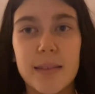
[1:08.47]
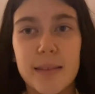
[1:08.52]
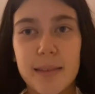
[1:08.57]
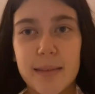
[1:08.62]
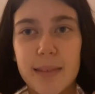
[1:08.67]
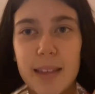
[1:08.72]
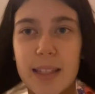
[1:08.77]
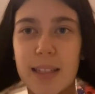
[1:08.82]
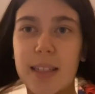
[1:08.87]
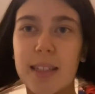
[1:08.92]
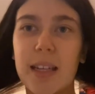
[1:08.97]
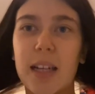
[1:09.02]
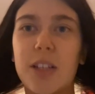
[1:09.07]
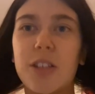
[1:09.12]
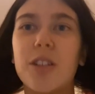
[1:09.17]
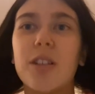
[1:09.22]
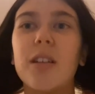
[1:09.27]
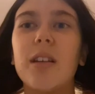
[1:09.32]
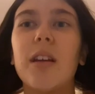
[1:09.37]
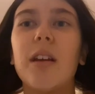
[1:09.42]
this is
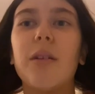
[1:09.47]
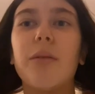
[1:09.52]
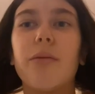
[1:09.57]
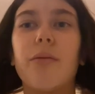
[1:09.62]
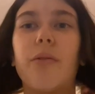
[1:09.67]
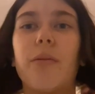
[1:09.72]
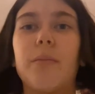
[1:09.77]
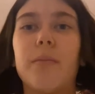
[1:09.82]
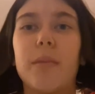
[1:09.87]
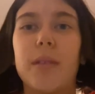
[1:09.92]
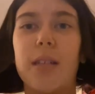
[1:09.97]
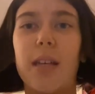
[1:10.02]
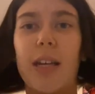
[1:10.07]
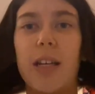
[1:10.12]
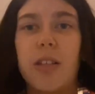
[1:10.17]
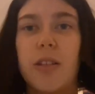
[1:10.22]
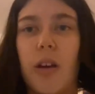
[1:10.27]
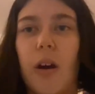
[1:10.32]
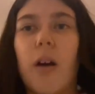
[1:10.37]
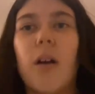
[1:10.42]
actually from
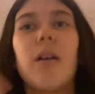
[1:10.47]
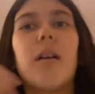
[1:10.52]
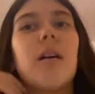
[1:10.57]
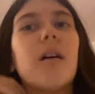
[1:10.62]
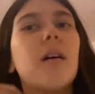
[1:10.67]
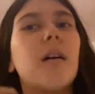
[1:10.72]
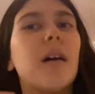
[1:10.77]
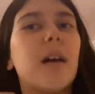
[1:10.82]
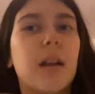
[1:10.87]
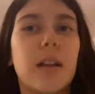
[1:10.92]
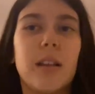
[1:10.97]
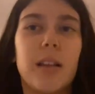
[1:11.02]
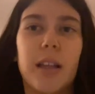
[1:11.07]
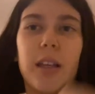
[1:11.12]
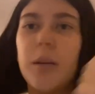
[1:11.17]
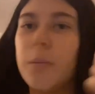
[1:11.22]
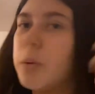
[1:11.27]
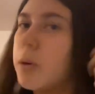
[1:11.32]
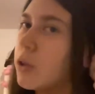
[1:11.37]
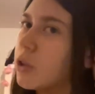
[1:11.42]
TikTok, and like you
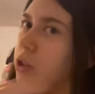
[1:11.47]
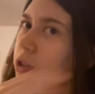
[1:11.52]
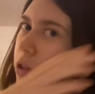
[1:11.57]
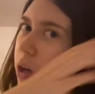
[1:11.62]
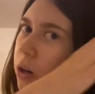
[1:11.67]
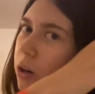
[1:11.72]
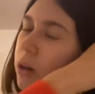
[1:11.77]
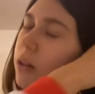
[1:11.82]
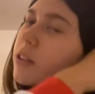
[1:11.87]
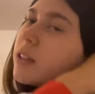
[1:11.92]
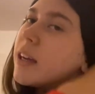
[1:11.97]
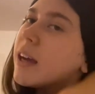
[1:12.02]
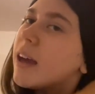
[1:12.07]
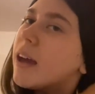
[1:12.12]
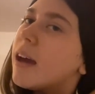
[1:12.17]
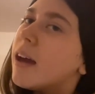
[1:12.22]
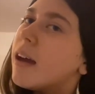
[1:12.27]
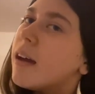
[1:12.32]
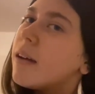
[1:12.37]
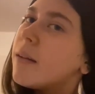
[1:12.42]
put a sock on your
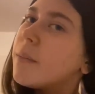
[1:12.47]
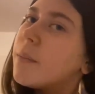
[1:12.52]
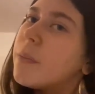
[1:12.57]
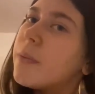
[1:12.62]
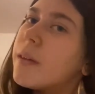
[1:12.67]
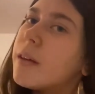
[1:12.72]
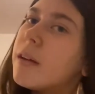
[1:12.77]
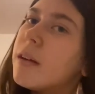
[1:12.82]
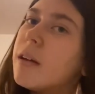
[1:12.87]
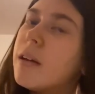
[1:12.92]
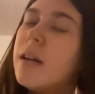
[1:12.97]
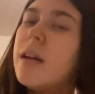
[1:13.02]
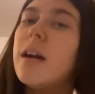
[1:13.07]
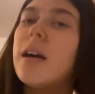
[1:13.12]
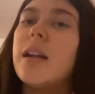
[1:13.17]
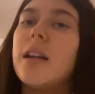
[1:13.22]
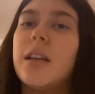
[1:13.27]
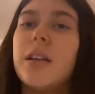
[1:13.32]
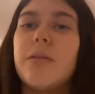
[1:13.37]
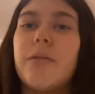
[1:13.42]
hair and
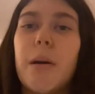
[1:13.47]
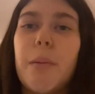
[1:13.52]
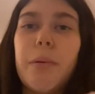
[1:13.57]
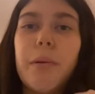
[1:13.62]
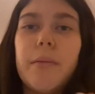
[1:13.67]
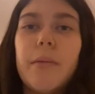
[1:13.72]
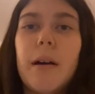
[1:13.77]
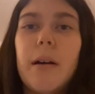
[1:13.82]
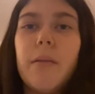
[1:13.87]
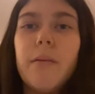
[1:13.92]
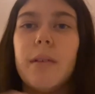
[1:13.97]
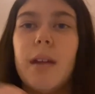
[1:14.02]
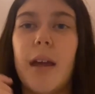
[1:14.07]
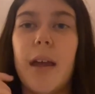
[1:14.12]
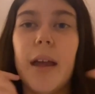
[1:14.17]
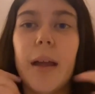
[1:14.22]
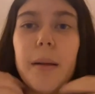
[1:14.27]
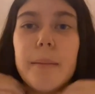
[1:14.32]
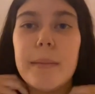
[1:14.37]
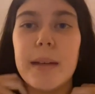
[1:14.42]
then you wrap it around.
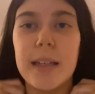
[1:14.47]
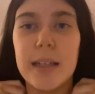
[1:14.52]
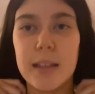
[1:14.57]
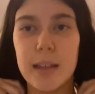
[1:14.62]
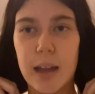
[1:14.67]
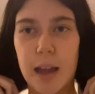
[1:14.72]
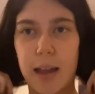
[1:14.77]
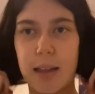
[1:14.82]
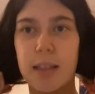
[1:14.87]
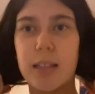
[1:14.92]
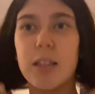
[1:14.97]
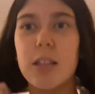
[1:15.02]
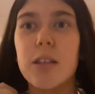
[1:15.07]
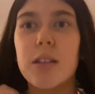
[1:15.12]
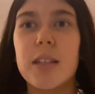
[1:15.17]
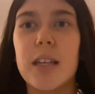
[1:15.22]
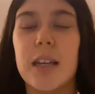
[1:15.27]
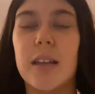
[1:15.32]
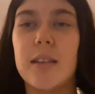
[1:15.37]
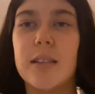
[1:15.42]
This is the
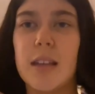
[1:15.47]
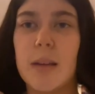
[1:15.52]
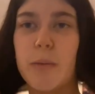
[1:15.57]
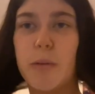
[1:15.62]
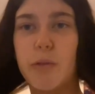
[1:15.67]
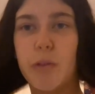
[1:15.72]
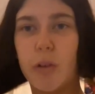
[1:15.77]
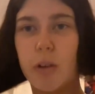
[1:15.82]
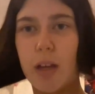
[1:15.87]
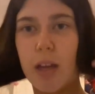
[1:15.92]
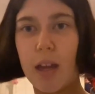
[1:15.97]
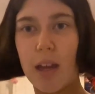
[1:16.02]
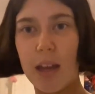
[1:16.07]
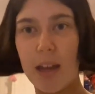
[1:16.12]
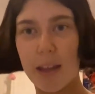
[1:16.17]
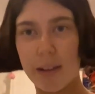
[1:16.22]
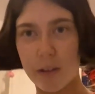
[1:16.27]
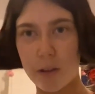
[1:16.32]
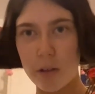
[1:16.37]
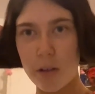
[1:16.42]
second time I've done it.
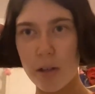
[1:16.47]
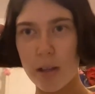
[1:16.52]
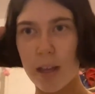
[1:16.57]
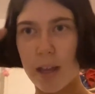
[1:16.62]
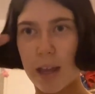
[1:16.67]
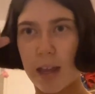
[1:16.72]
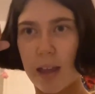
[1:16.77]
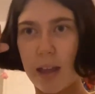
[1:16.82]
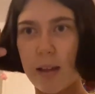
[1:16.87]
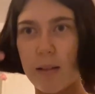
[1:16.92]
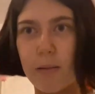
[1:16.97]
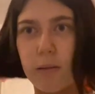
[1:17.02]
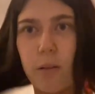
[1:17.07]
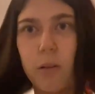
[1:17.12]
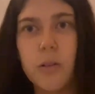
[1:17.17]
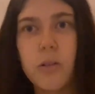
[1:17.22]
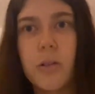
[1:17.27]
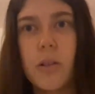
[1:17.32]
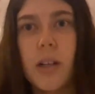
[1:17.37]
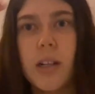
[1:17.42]
It's done okay, not
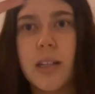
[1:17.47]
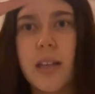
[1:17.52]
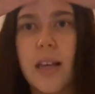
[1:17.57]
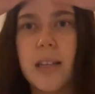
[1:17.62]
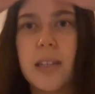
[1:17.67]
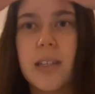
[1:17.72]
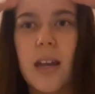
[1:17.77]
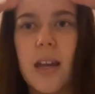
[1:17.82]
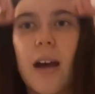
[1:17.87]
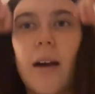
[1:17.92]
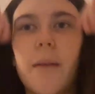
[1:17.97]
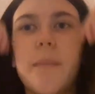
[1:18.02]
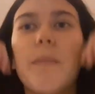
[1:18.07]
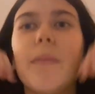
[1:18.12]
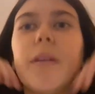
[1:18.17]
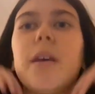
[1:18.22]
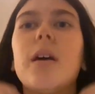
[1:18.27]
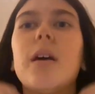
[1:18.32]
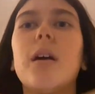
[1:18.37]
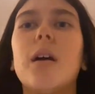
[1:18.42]
as good as last time.
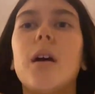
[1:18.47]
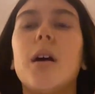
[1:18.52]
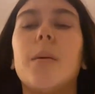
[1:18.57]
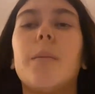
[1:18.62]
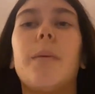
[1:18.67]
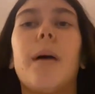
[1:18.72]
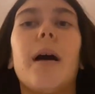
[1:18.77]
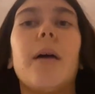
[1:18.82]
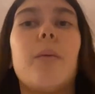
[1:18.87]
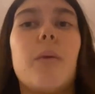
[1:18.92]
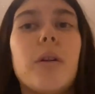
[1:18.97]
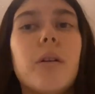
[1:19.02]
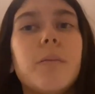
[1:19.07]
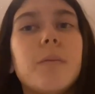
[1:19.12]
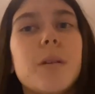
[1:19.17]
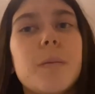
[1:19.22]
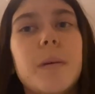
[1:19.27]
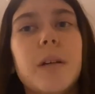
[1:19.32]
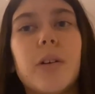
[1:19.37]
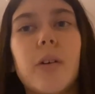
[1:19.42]
But I want them
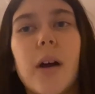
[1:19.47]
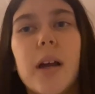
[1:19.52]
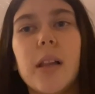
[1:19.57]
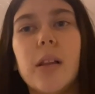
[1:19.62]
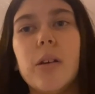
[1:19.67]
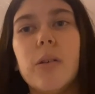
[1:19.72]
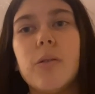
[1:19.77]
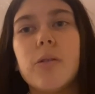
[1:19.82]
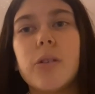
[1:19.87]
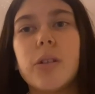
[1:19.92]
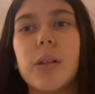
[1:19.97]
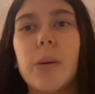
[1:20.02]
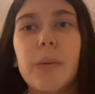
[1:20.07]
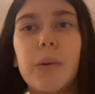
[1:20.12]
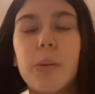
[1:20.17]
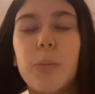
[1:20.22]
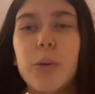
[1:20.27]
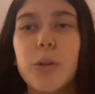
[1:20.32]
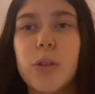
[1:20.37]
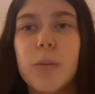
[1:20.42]
to be quite loose because I'm going to
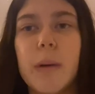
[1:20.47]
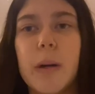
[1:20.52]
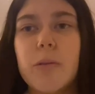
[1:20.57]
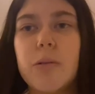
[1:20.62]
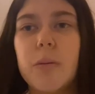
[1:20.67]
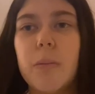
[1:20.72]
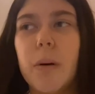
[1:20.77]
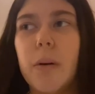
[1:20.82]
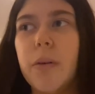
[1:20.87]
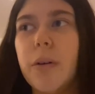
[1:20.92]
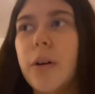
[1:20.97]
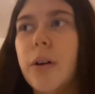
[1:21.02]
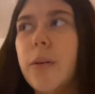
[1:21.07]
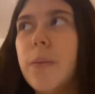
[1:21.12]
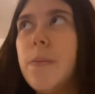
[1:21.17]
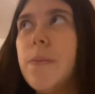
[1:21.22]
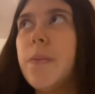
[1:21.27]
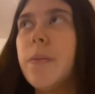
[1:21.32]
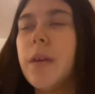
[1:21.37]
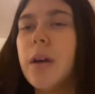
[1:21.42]
brush them out tomorrow
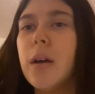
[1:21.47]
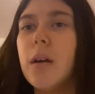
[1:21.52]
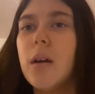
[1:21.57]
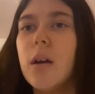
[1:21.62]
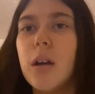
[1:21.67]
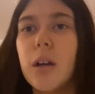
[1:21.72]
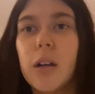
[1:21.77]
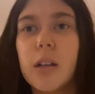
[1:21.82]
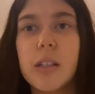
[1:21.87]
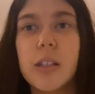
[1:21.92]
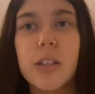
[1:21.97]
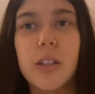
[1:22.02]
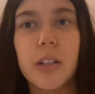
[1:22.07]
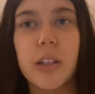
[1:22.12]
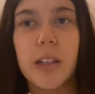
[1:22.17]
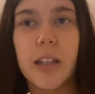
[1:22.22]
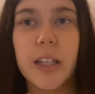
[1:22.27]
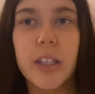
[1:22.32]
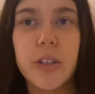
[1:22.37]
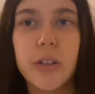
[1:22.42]
because it's going to
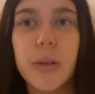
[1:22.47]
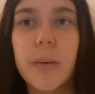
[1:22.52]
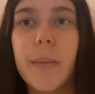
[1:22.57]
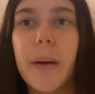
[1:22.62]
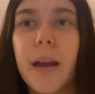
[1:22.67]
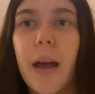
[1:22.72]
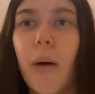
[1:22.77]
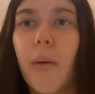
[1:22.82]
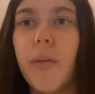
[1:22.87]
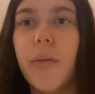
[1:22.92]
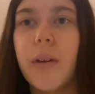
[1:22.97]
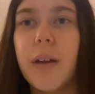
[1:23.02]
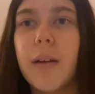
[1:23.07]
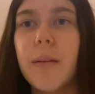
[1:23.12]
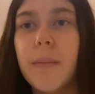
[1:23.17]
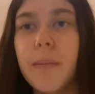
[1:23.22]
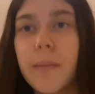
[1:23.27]
like suit my outfit.